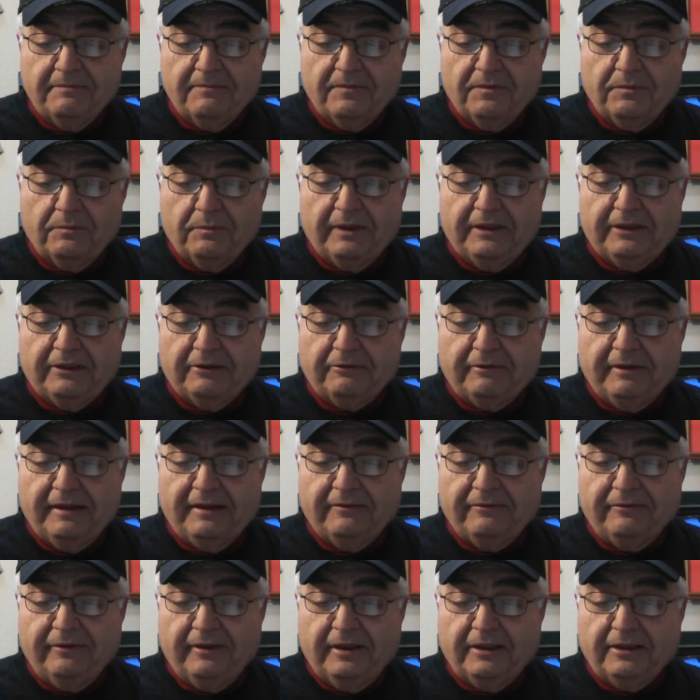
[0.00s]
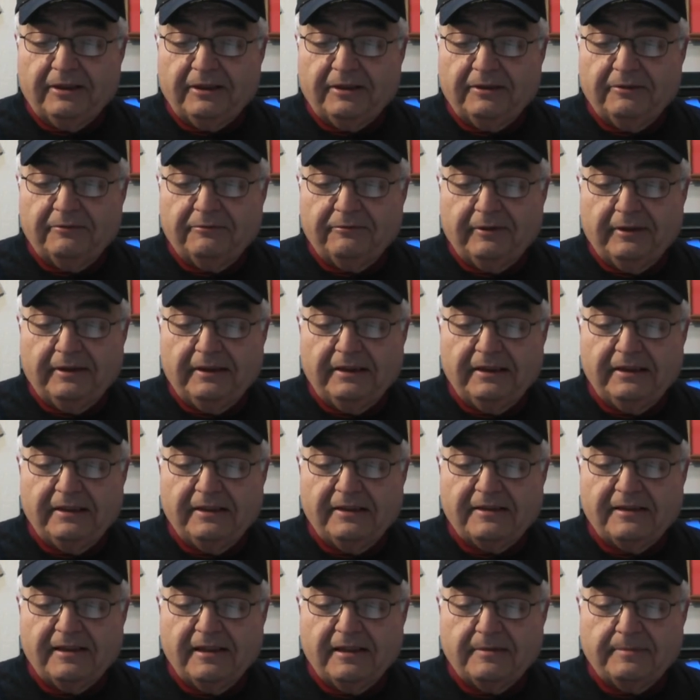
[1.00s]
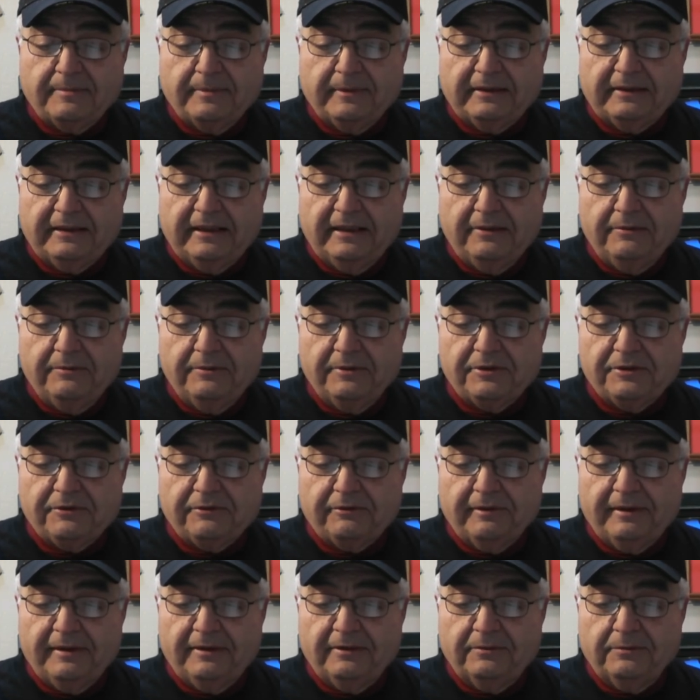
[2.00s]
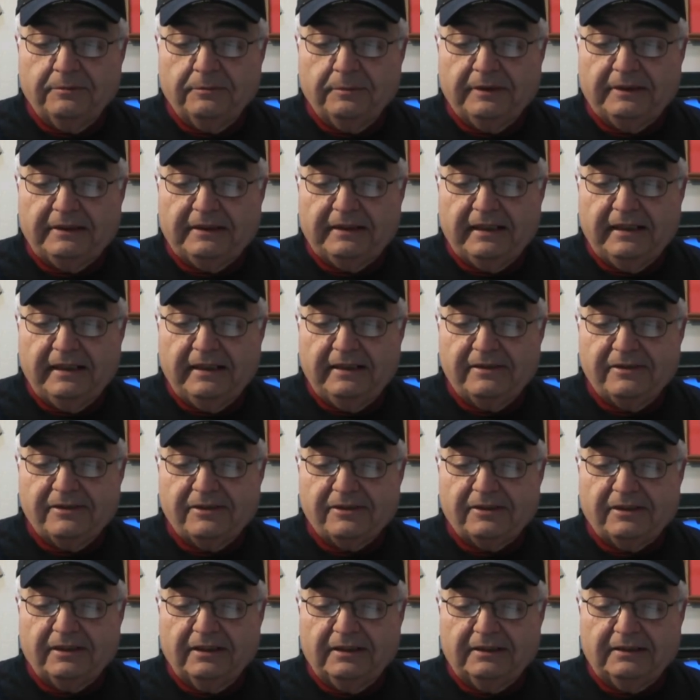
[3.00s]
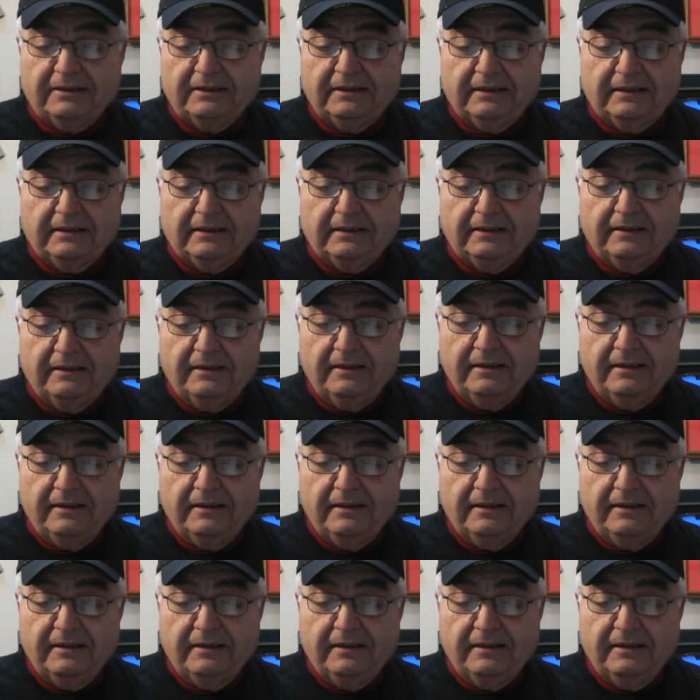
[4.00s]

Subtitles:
When the grandfather confronted the suspect, he was threatened with a stun gun.